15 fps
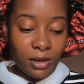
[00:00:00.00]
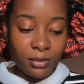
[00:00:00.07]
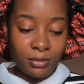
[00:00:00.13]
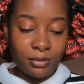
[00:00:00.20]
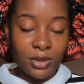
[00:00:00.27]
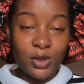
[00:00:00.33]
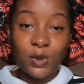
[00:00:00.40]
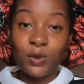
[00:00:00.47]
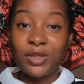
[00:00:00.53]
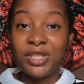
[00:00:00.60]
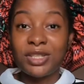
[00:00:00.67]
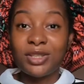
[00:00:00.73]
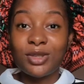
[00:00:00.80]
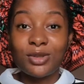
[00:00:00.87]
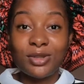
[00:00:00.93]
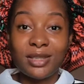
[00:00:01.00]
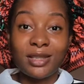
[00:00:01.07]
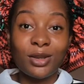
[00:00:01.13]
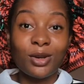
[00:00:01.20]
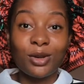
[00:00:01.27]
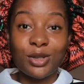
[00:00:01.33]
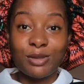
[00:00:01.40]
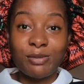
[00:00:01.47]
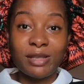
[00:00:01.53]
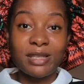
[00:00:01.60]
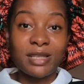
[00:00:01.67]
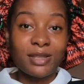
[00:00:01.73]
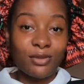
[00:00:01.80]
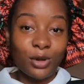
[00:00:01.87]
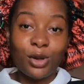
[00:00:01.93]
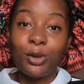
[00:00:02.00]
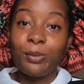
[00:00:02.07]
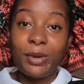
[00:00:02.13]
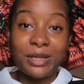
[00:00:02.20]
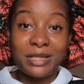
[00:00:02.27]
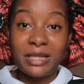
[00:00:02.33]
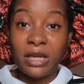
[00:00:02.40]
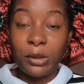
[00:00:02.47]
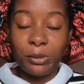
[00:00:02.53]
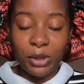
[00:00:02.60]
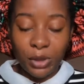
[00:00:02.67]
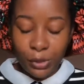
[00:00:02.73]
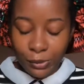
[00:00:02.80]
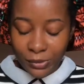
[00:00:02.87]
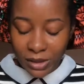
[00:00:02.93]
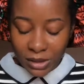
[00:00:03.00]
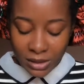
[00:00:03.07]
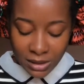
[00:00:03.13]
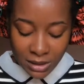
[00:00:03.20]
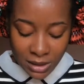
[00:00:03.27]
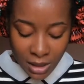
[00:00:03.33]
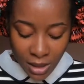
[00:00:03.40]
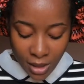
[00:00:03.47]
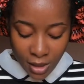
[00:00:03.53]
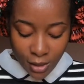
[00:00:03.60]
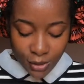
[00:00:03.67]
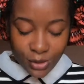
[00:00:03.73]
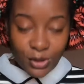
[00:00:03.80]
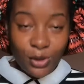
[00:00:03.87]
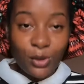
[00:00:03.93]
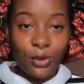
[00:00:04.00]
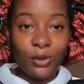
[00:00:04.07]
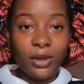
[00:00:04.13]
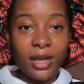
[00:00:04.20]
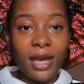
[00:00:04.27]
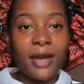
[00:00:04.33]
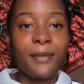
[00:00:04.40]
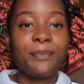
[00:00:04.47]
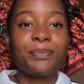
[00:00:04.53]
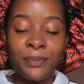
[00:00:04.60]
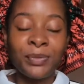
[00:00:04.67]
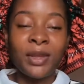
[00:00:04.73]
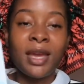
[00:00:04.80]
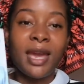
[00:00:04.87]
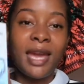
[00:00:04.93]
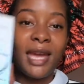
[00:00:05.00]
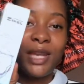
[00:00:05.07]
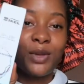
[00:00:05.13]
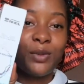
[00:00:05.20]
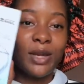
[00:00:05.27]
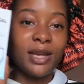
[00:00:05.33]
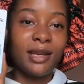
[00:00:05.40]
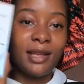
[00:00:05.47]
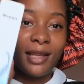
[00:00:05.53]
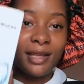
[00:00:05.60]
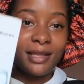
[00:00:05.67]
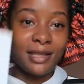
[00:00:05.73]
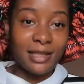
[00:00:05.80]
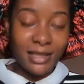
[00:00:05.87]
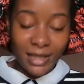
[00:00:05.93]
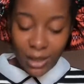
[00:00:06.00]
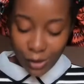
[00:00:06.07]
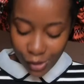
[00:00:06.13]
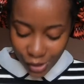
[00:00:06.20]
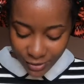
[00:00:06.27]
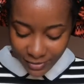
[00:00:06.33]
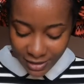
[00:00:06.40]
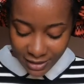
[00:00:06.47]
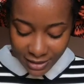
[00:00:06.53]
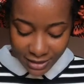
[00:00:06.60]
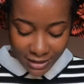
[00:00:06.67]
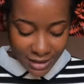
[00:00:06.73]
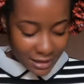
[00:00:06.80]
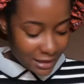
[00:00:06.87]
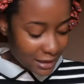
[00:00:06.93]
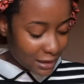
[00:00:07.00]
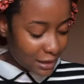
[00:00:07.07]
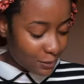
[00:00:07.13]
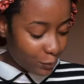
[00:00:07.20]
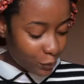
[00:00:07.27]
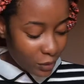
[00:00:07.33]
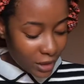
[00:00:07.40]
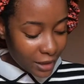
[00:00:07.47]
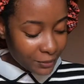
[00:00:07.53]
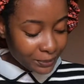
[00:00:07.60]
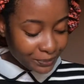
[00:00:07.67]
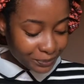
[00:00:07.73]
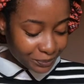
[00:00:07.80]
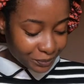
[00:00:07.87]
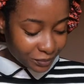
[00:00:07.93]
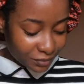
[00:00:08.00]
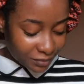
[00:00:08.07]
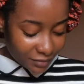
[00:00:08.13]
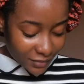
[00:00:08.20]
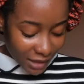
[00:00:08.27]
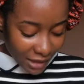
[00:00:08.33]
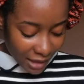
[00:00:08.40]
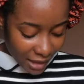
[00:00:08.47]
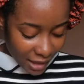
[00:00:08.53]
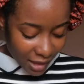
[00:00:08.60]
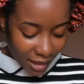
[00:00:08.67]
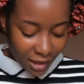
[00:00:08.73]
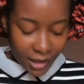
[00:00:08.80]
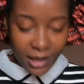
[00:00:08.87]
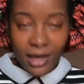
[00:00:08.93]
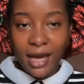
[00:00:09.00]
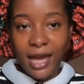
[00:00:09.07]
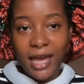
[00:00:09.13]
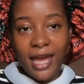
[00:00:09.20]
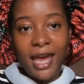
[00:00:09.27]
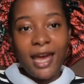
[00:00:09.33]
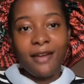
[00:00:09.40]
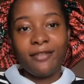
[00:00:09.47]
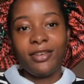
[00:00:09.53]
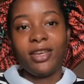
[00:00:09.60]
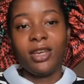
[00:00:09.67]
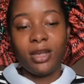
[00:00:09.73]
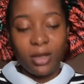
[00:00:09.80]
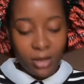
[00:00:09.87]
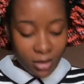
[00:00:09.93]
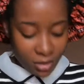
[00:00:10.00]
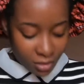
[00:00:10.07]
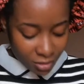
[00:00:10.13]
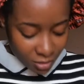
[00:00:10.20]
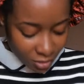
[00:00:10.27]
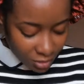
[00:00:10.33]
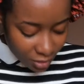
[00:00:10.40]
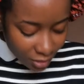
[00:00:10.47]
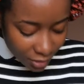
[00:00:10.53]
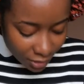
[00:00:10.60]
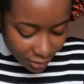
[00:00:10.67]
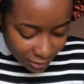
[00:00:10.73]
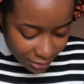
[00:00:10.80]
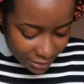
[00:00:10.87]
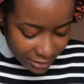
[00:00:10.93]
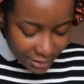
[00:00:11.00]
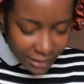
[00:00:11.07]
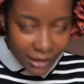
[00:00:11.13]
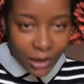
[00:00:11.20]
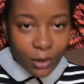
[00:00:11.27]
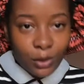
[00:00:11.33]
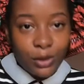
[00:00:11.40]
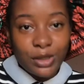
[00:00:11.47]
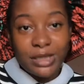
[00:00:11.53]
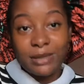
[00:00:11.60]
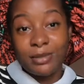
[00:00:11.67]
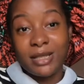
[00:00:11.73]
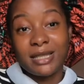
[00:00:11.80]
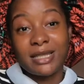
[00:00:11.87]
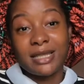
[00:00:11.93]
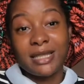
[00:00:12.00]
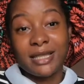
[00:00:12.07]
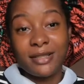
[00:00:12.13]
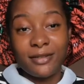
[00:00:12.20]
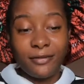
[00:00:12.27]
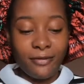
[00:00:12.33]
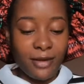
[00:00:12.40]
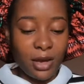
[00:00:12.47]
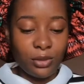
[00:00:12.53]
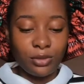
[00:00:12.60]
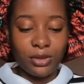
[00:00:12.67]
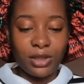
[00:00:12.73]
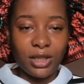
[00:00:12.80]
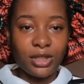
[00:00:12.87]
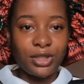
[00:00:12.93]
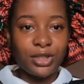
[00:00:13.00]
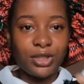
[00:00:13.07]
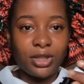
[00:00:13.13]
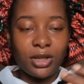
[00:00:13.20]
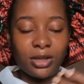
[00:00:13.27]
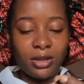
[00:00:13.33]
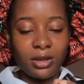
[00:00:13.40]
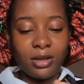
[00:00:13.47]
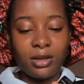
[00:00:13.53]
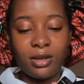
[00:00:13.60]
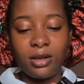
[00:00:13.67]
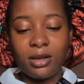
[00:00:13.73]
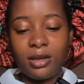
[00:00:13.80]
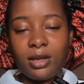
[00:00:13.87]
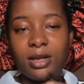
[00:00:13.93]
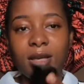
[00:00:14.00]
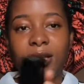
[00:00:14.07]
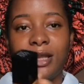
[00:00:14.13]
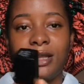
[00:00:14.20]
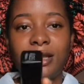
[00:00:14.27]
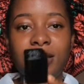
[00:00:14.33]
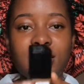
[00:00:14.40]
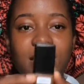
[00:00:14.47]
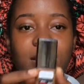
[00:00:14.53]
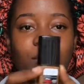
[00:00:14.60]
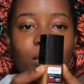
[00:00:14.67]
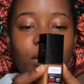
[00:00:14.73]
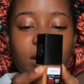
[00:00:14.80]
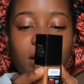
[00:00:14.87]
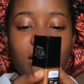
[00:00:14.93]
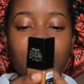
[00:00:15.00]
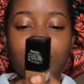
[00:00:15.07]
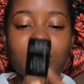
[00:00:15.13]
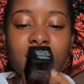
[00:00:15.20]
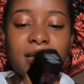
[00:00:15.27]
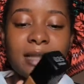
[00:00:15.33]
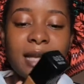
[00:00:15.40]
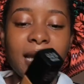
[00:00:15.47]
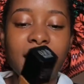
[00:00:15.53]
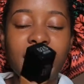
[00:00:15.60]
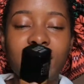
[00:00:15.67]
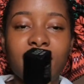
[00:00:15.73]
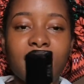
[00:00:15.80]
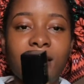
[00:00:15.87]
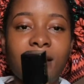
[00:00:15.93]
switching to Zikel Cosmetics for your personal makeup kits. So yeah, anyway, the Zikel Cosmetics setting spray. I have here the Zikel Cosmetics foundation. This is what it looks like.